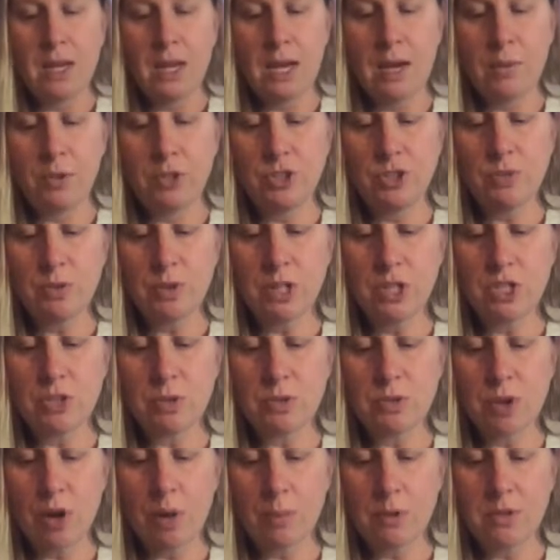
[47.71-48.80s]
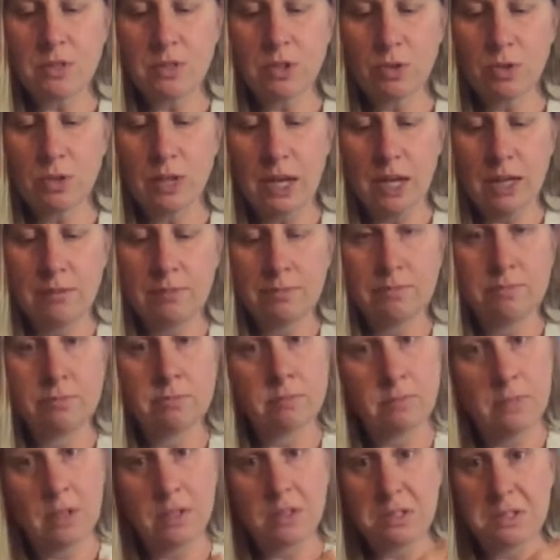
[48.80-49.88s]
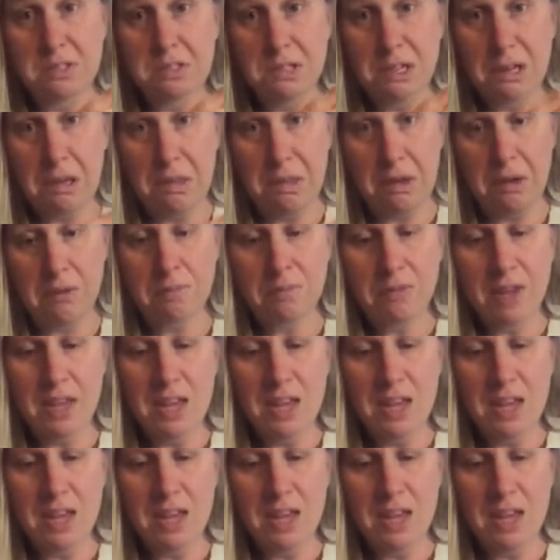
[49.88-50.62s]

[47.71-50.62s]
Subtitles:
And what you want to do is almost create, there's a stick in there,